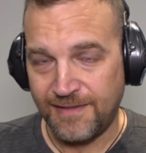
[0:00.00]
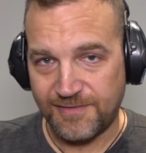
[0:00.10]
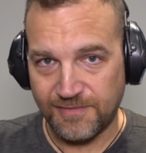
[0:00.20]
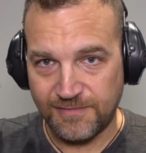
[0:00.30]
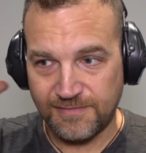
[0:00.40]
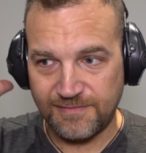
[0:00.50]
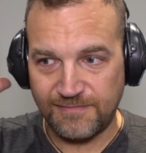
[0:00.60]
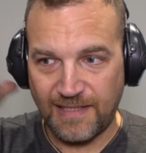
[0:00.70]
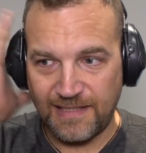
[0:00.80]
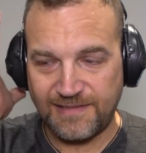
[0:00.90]
So
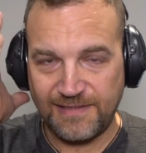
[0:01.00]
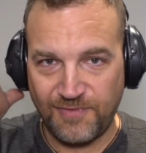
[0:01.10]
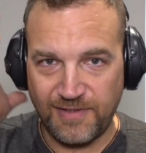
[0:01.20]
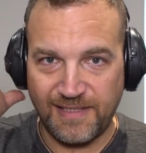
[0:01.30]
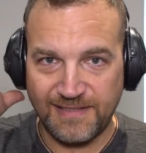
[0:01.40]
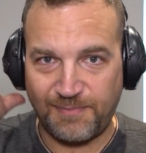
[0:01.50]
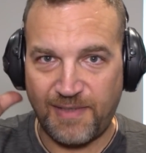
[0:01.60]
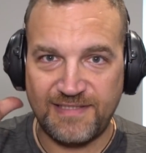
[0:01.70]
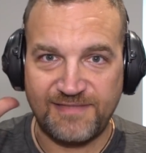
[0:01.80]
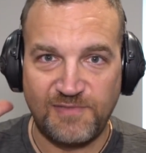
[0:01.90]
actually working as a
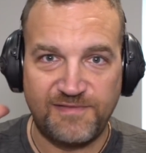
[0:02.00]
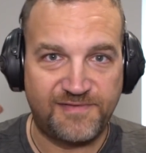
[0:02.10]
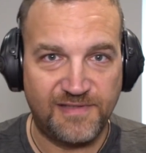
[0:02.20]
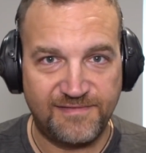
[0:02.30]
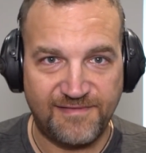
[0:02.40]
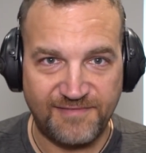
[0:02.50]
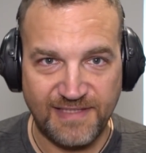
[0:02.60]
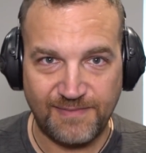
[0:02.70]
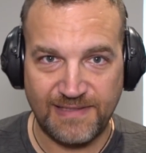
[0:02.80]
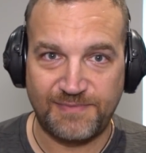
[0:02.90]
passive muff, 35
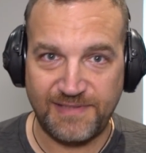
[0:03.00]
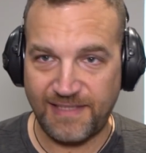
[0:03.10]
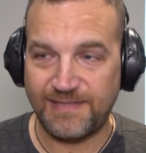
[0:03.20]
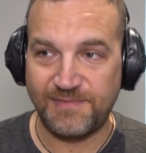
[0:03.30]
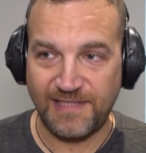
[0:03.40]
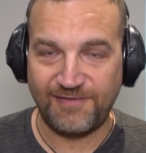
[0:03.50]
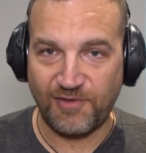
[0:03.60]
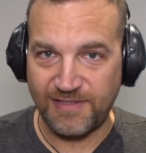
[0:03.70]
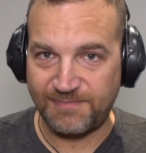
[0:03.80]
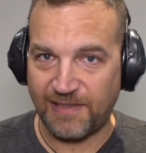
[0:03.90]
decibels of protection, but then you've
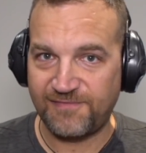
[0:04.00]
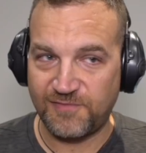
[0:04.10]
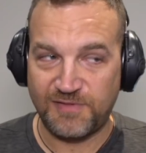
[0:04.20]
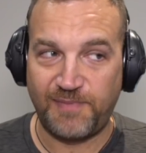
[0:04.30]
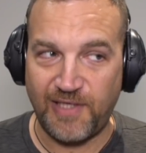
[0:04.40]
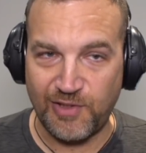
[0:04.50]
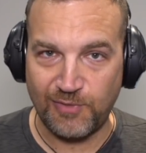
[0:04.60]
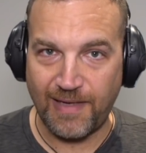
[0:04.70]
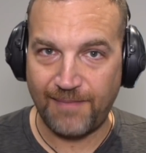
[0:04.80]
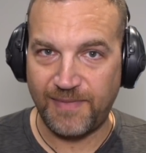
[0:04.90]
got these microphones picking
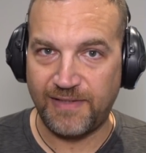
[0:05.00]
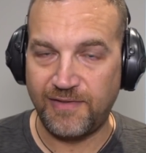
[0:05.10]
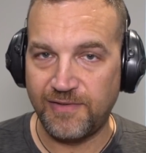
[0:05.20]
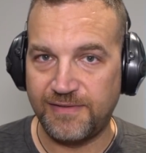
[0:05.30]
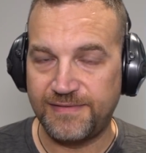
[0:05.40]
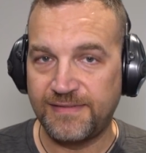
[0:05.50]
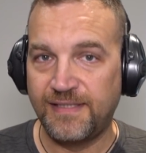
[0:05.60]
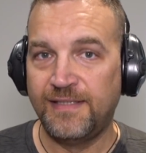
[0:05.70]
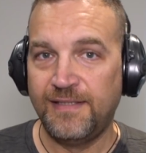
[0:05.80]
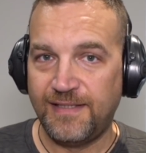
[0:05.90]
up ambient noise.
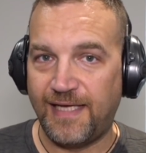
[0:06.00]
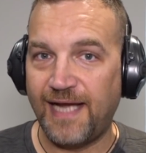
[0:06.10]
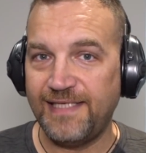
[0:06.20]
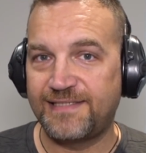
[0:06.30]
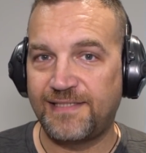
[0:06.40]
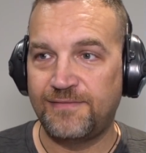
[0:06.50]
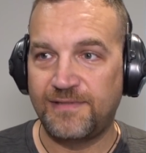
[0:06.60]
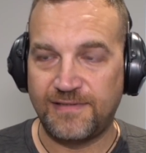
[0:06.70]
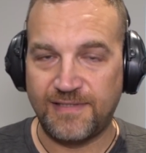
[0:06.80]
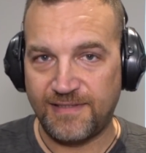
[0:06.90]
Any
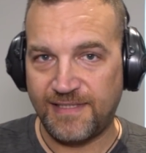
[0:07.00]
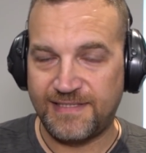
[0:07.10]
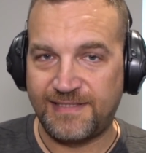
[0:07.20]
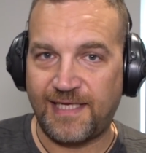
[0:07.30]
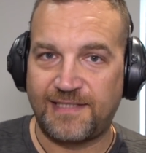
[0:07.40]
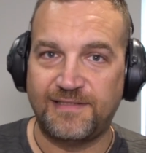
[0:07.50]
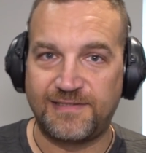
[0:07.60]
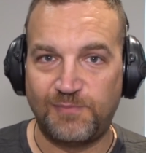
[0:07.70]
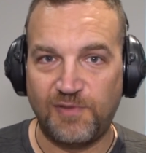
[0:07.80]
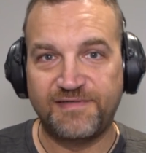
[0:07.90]
sound that they detect
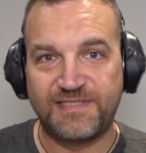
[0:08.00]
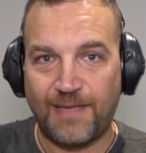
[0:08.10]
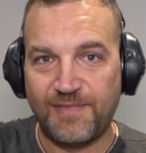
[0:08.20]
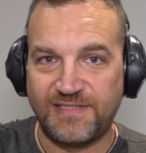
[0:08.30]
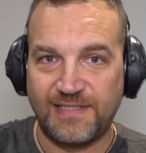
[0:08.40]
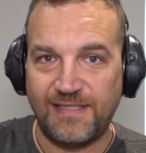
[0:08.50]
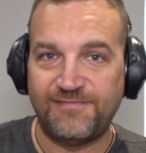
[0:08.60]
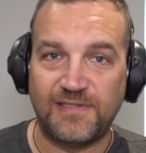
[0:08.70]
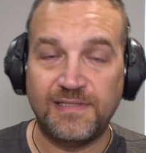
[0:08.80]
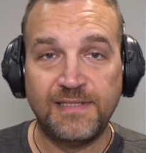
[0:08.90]
that's above a damaging
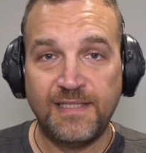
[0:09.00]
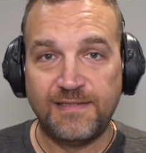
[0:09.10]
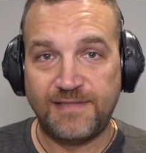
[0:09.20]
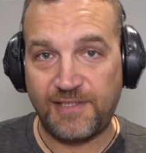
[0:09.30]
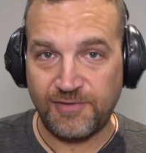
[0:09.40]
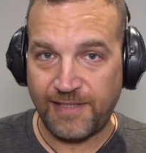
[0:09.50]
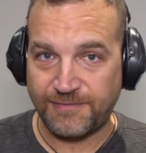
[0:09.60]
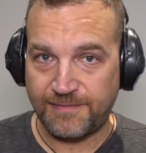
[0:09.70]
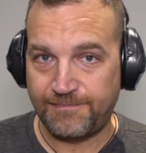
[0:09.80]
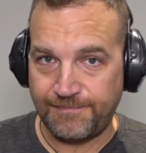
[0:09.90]
level, they cut
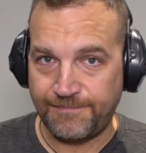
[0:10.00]
out.